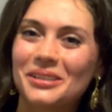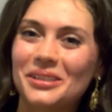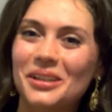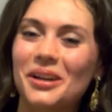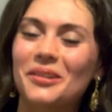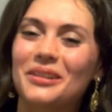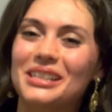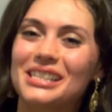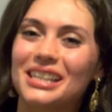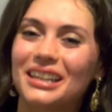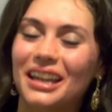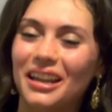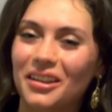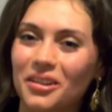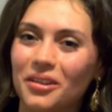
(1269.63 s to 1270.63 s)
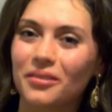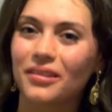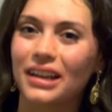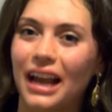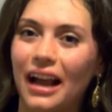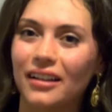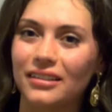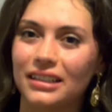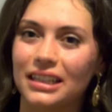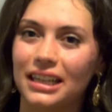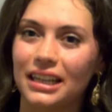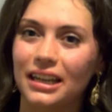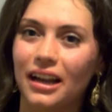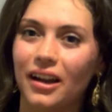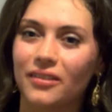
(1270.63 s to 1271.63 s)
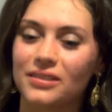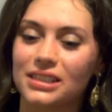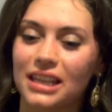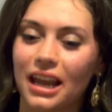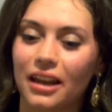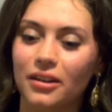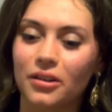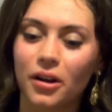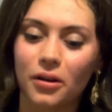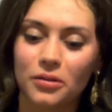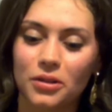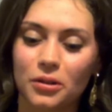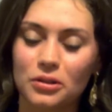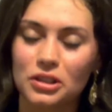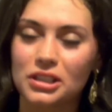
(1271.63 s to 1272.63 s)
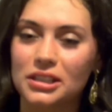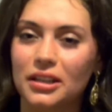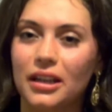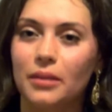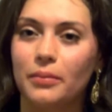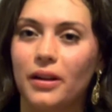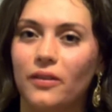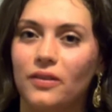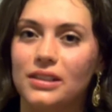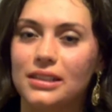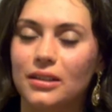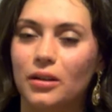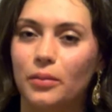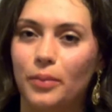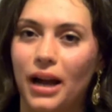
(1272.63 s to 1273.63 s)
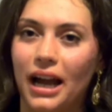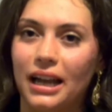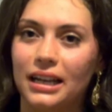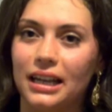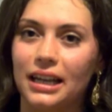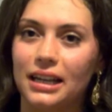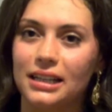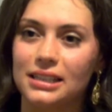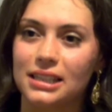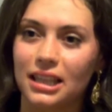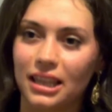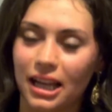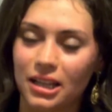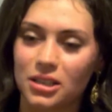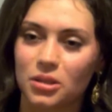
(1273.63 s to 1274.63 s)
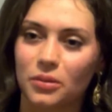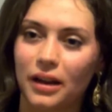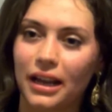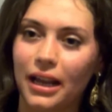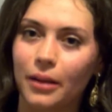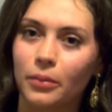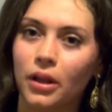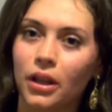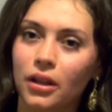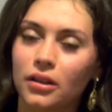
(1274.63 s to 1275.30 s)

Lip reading: No, it's an inner reality of saying, no, don't just look at my physical body and say that's who I am.